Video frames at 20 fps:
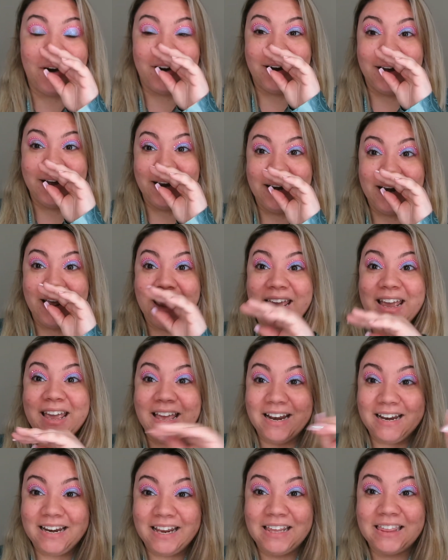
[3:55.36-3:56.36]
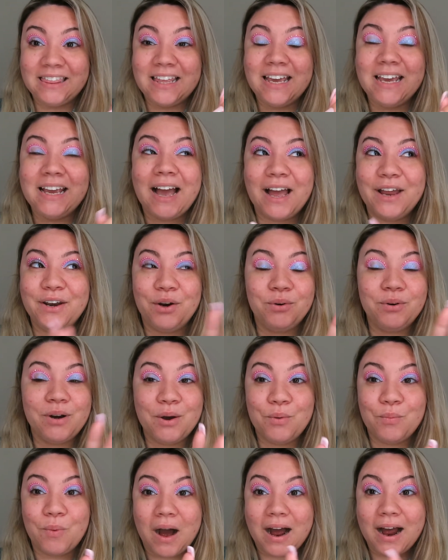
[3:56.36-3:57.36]
on anything. I don't
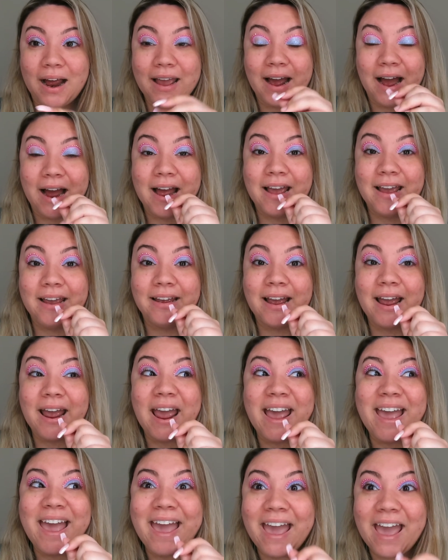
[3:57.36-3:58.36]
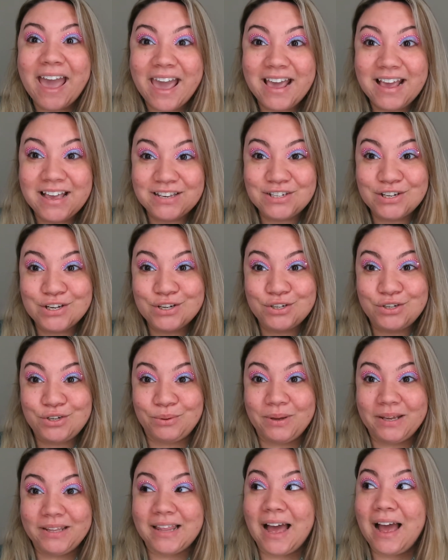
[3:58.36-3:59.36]
know why. I hate
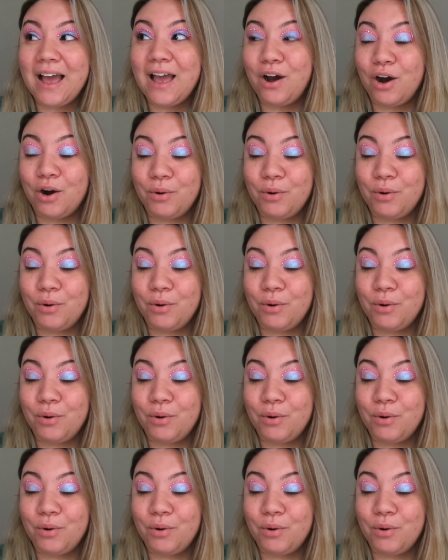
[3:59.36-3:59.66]
doing that.